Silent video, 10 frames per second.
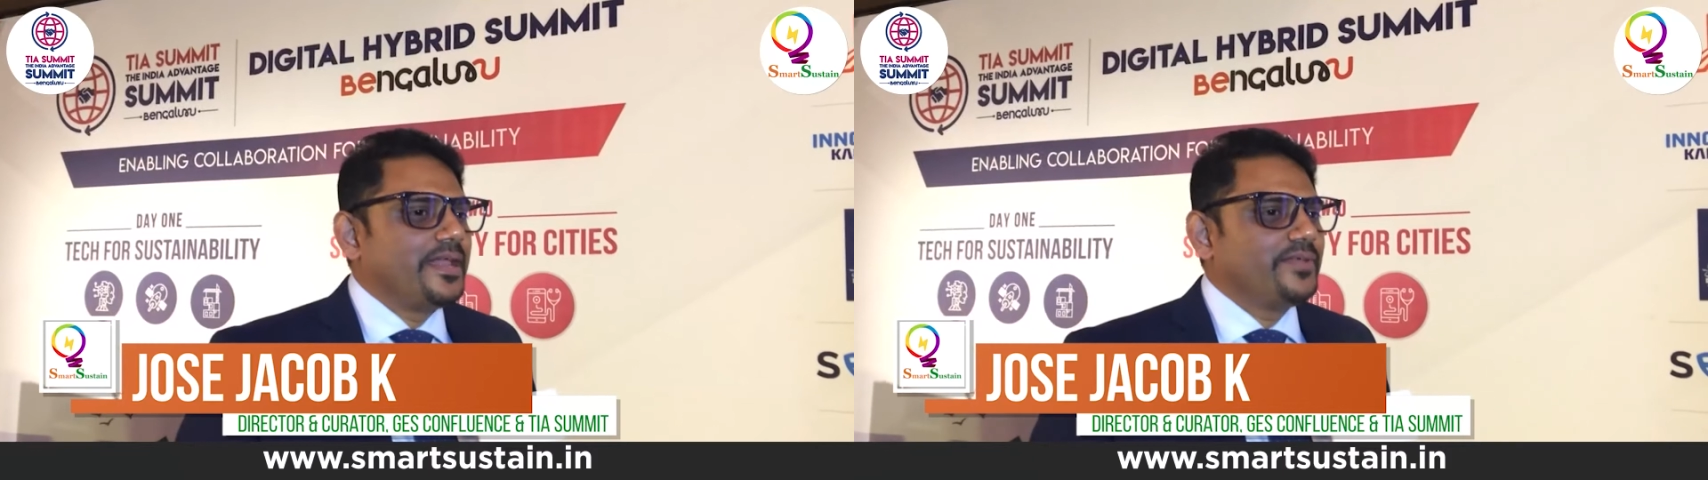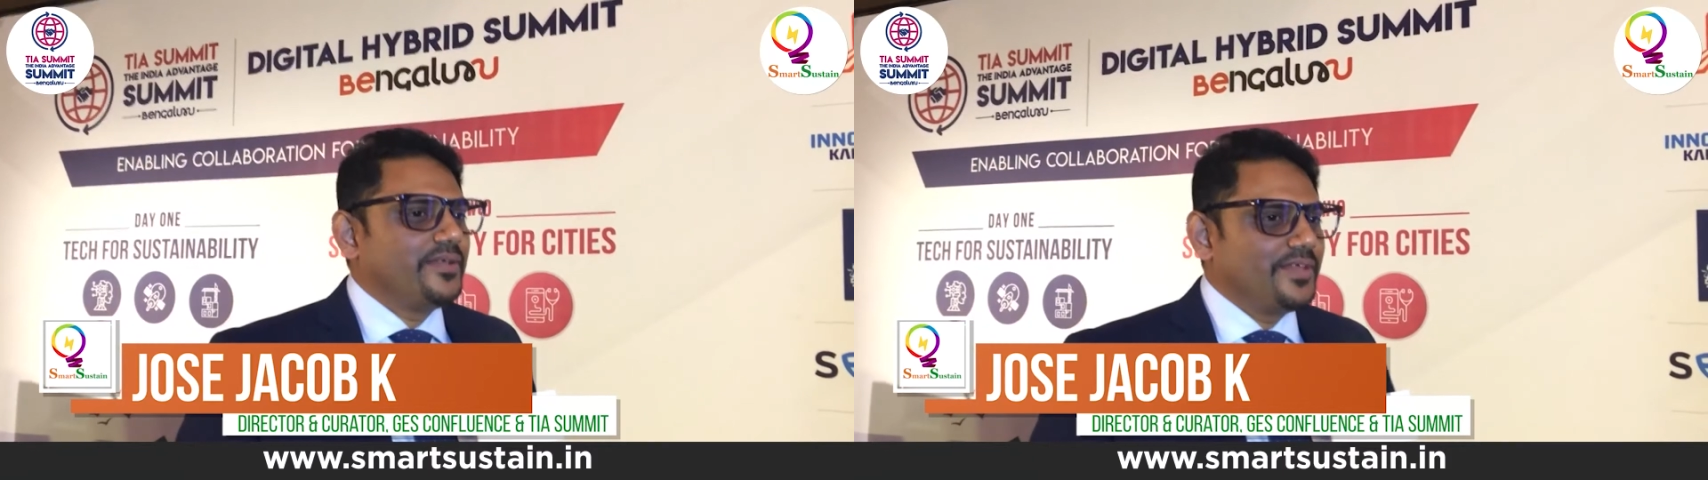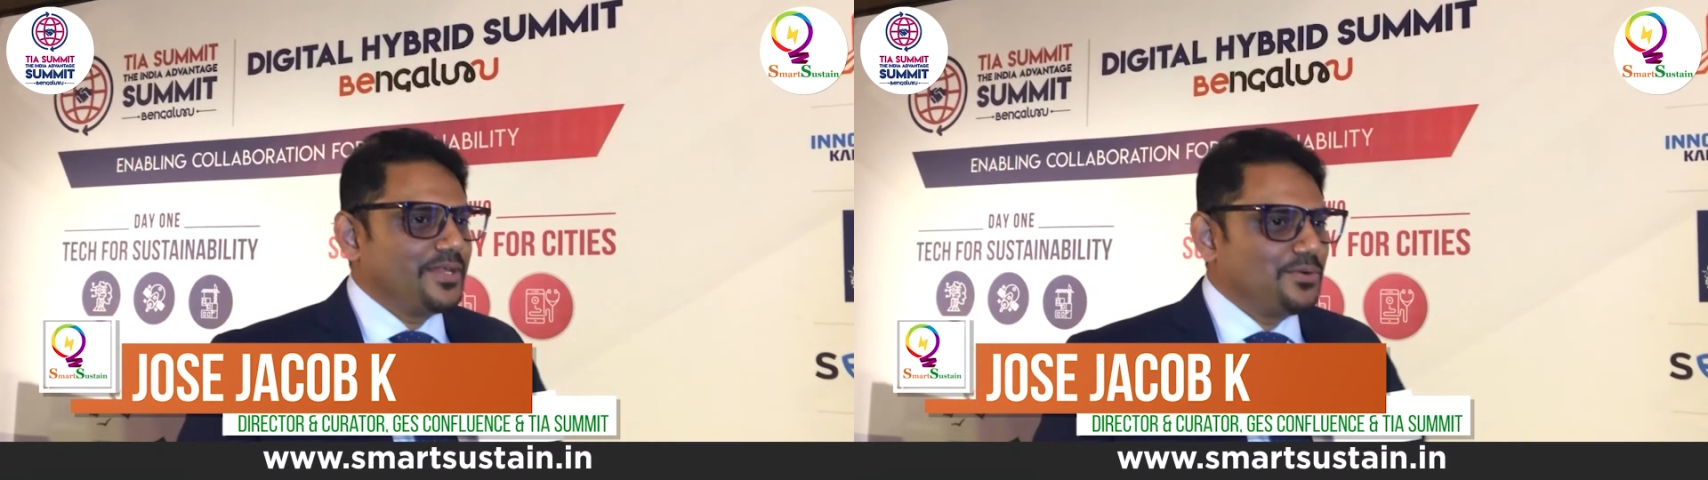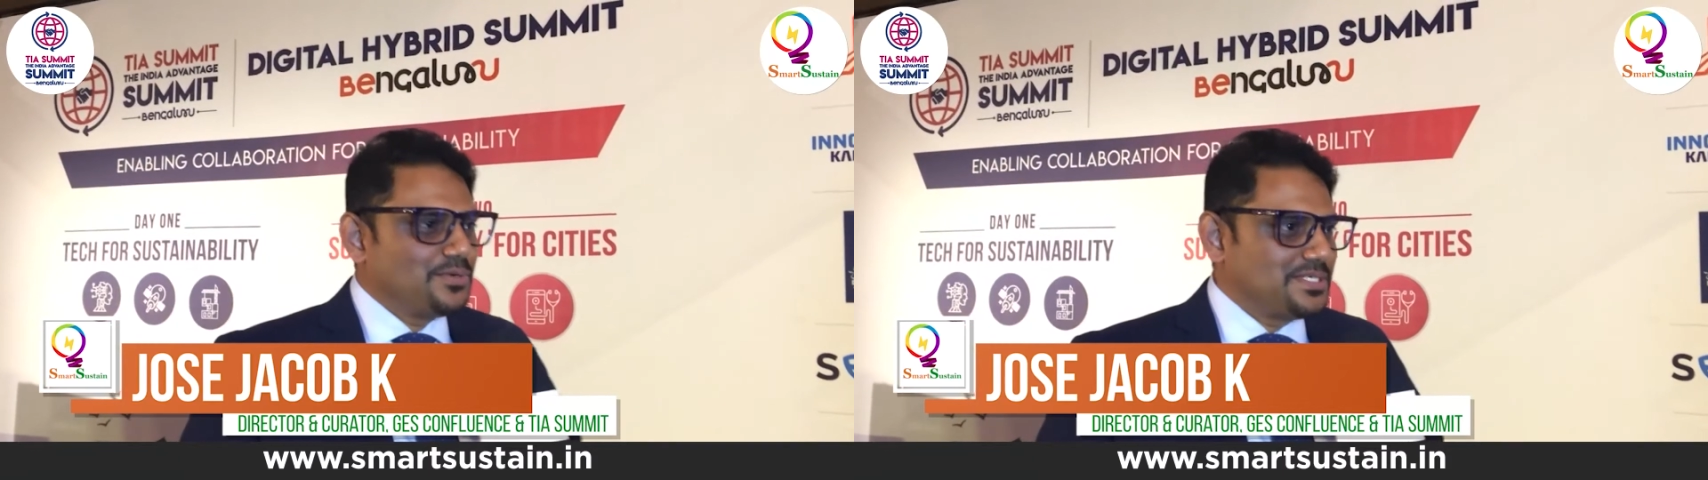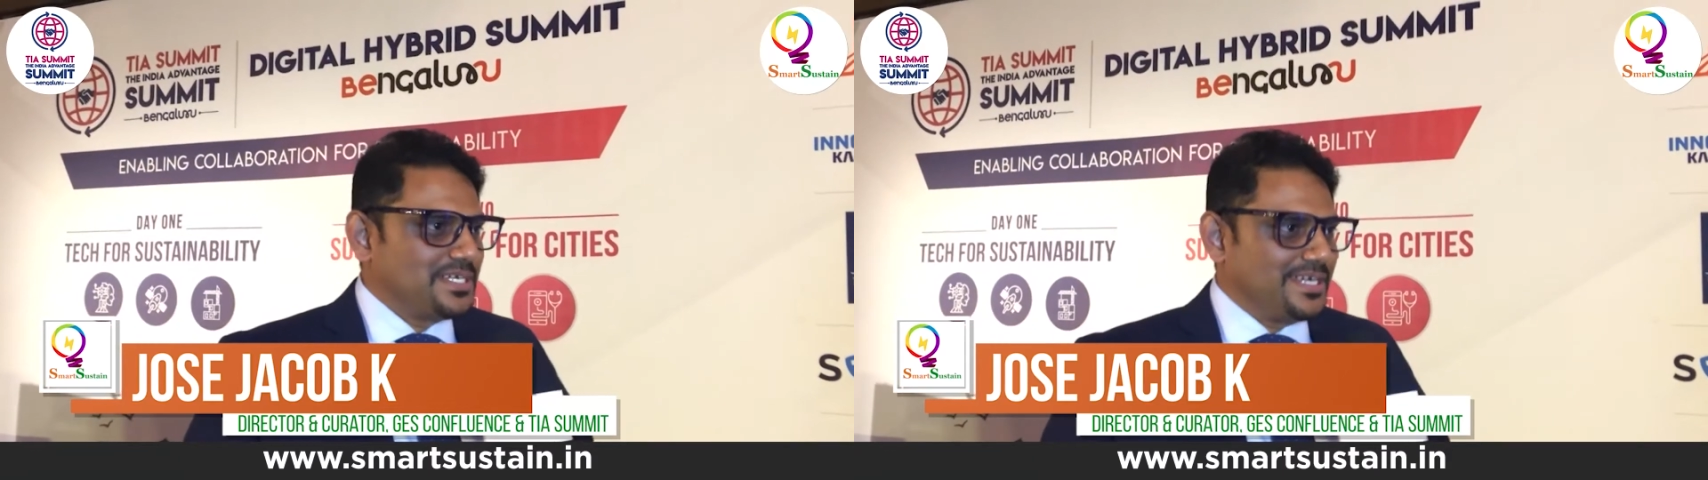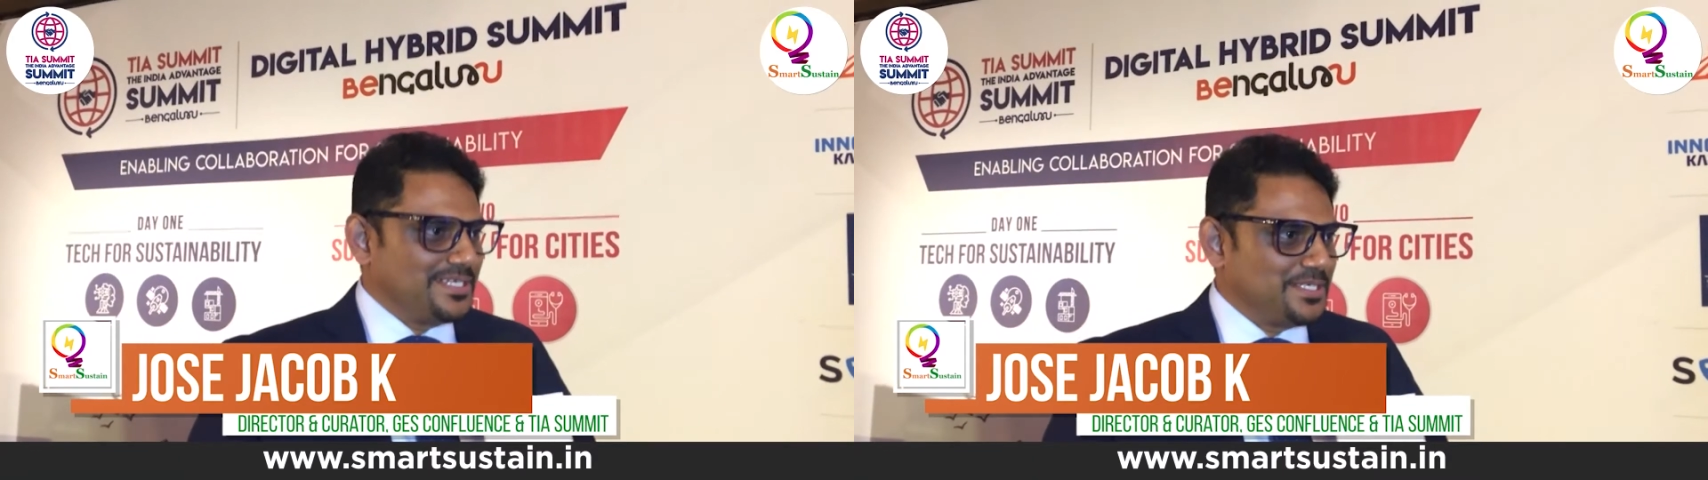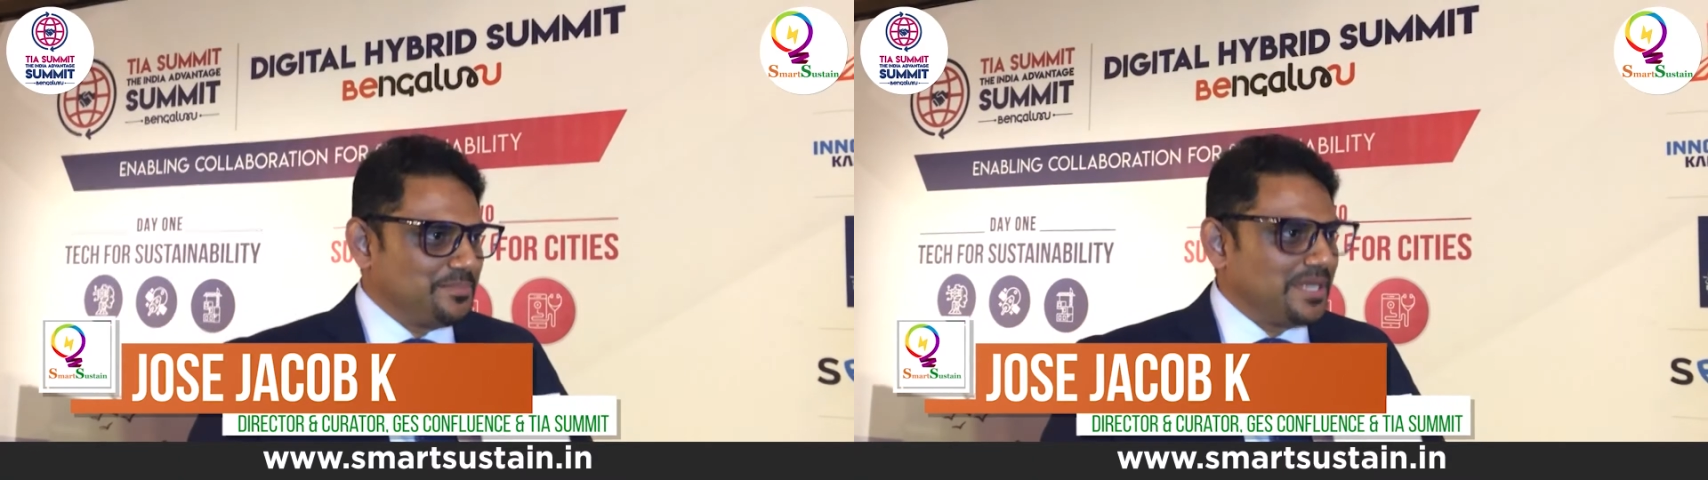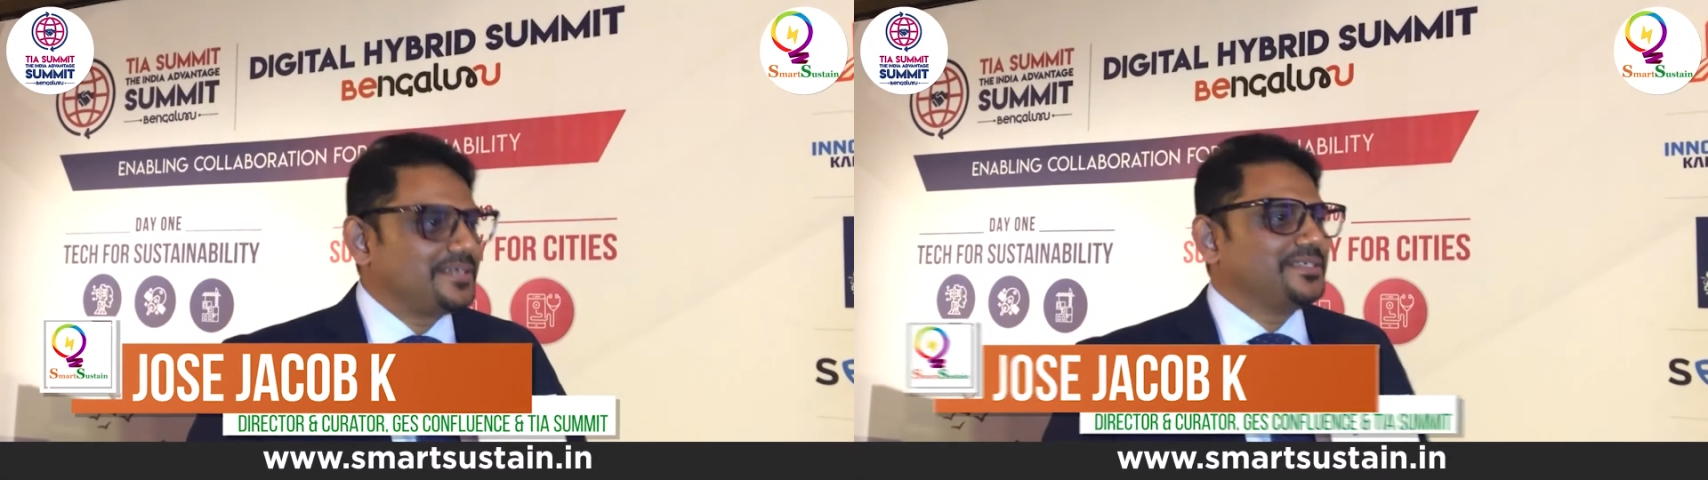and we have very good
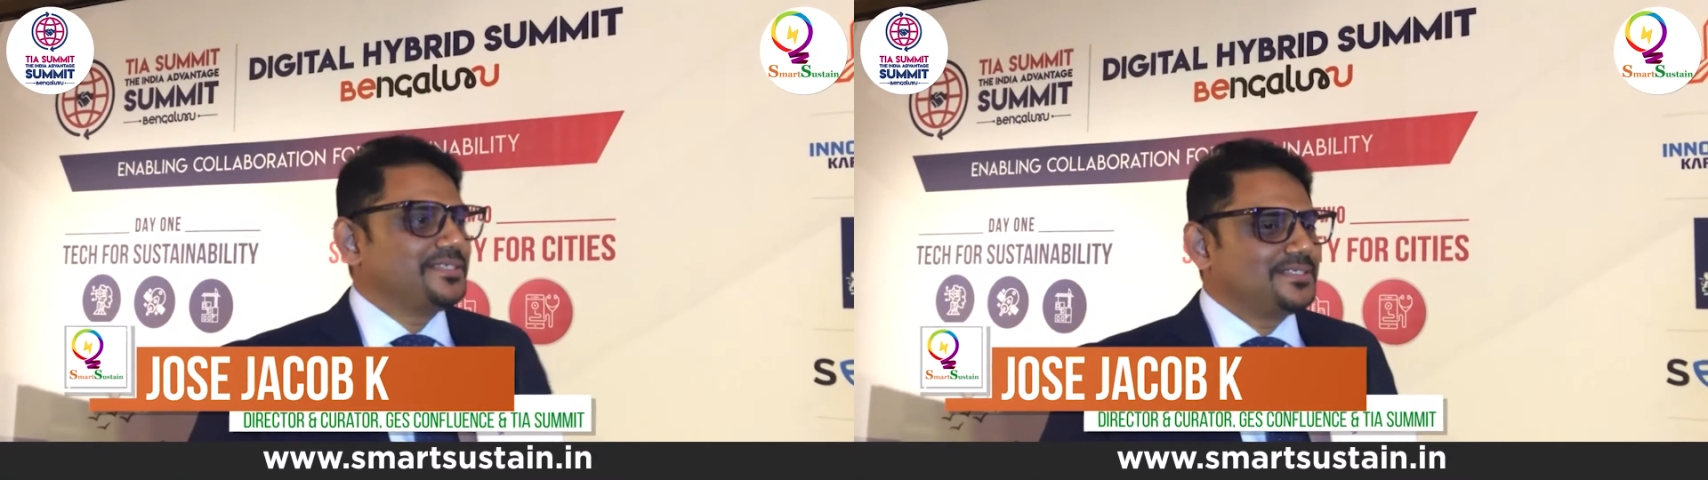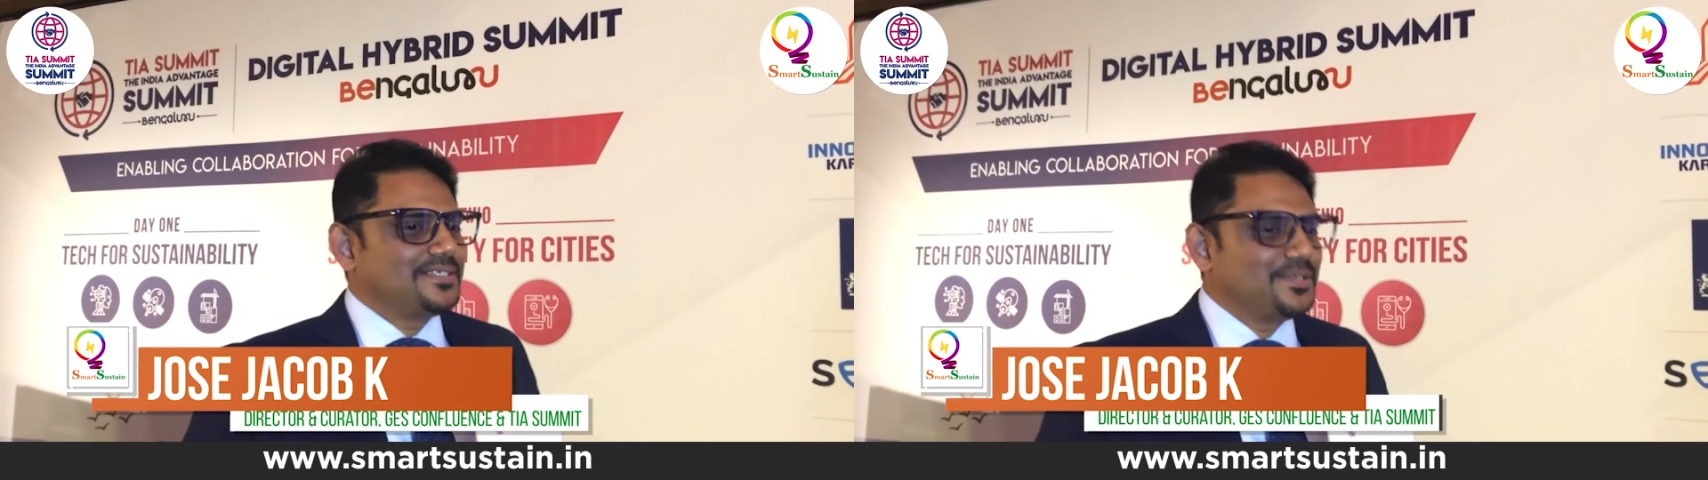strategic partners,